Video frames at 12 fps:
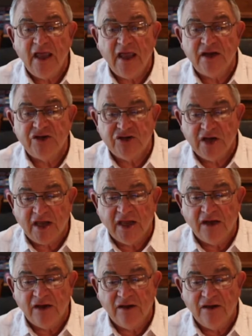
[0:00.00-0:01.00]
and
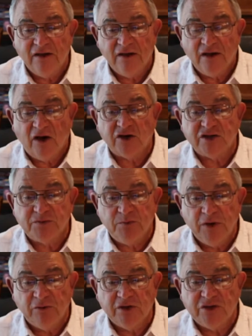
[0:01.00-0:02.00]
checking our
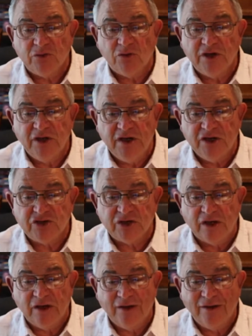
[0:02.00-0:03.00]
spiritual condition